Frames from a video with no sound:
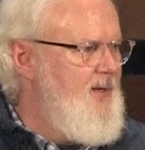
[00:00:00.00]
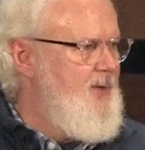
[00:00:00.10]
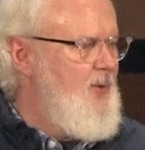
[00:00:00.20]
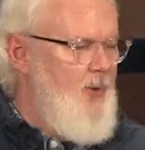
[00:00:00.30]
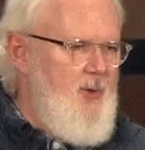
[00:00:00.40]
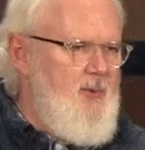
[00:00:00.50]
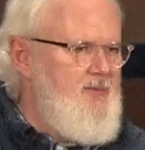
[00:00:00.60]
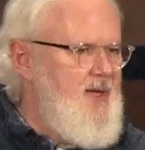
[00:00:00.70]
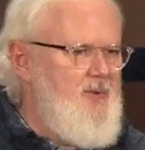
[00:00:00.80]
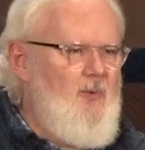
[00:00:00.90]
Lord, we've
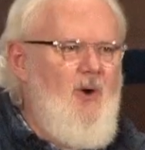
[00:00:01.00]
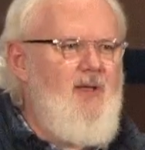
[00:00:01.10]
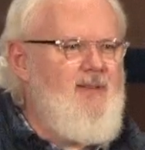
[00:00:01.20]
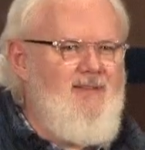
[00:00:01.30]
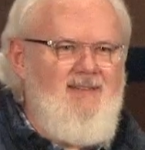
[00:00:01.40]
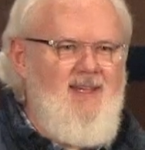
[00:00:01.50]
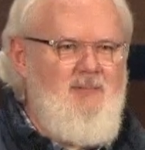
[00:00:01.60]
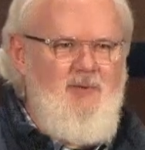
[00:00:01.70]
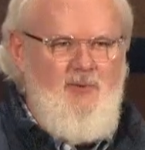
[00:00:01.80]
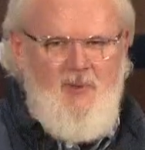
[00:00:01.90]
never walked this day
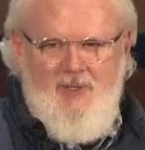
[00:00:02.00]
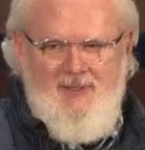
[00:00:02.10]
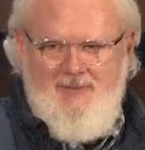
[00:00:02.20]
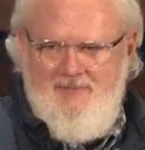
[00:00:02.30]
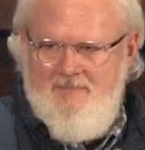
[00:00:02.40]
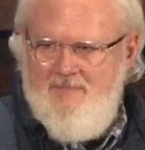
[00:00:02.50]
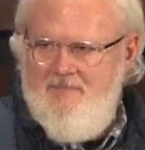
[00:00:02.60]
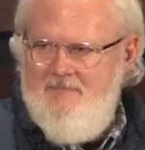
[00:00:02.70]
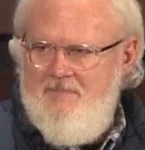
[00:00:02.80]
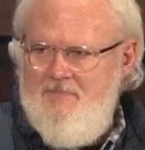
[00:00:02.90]
before,
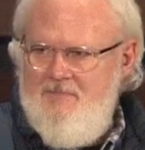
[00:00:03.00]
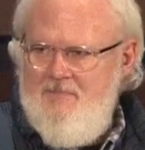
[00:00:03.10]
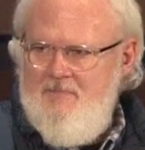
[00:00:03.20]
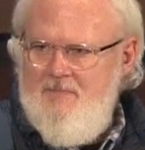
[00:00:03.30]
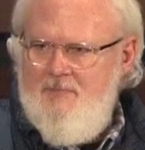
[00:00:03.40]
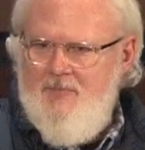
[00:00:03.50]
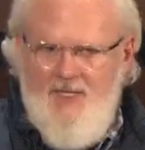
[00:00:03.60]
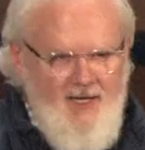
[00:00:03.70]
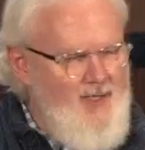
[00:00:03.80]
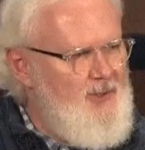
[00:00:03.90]
but
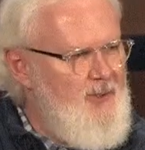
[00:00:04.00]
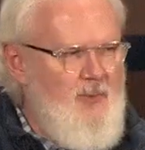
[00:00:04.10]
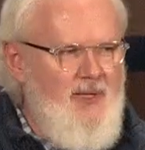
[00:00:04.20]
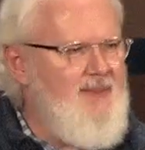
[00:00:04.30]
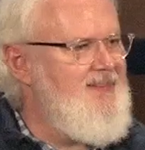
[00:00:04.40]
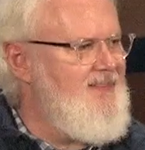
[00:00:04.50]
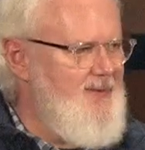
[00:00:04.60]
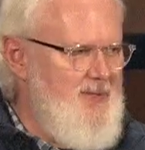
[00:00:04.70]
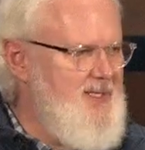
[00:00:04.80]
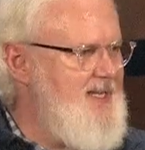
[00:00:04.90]
God, you're with us
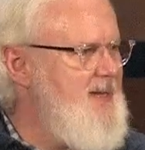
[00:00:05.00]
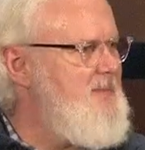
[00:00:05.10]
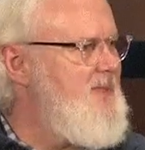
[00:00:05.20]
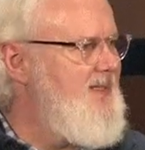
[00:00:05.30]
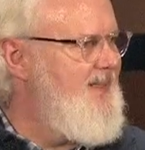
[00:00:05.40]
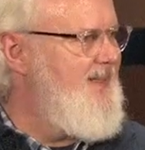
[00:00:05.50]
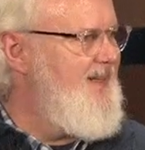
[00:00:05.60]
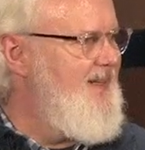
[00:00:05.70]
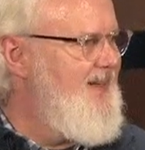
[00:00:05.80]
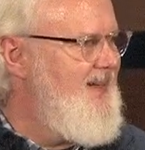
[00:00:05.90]
every step.
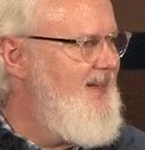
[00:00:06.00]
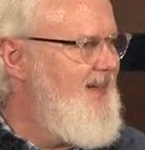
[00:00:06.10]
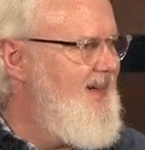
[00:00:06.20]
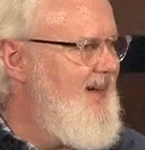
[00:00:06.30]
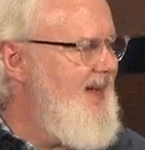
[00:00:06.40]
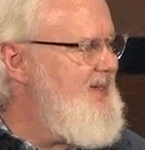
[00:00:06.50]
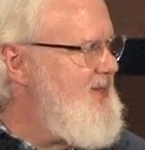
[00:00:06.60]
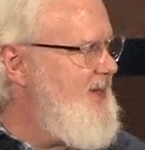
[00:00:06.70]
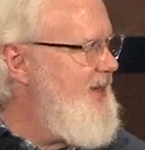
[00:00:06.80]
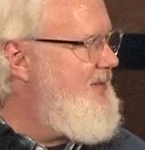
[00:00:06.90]
I
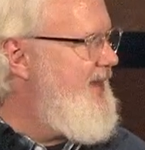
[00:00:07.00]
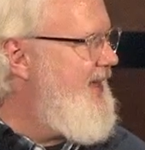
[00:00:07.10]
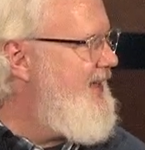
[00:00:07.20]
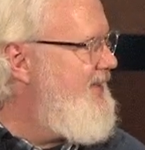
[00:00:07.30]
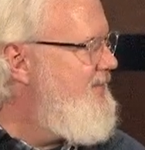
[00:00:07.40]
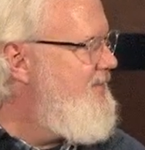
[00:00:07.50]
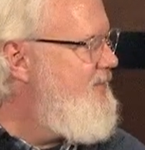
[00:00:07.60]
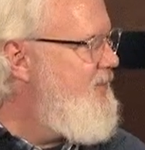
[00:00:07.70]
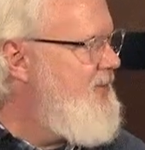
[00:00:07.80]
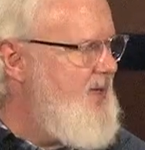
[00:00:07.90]
just love that.
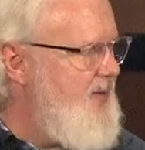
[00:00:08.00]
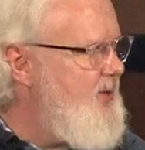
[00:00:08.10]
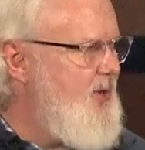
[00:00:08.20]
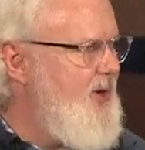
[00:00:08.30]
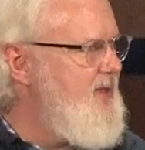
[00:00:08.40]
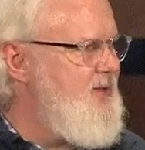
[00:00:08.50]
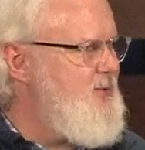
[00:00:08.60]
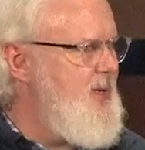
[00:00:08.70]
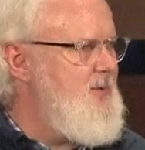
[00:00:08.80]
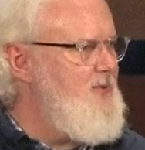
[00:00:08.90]
We've never gone this
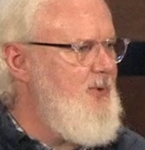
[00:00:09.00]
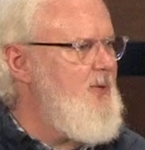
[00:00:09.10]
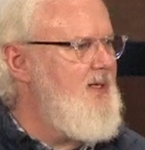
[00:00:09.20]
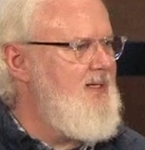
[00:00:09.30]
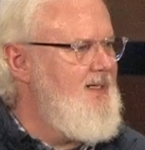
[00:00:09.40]
way before.